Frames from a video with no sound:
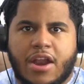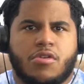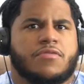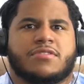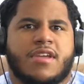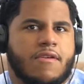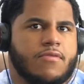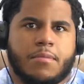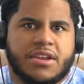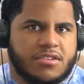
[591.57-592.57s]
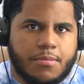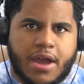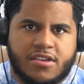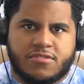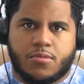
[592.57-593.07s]
I don't know if it's confirmation
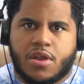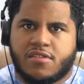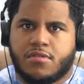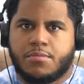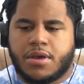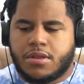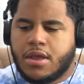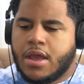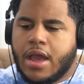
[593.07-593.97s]
bias or whatever, but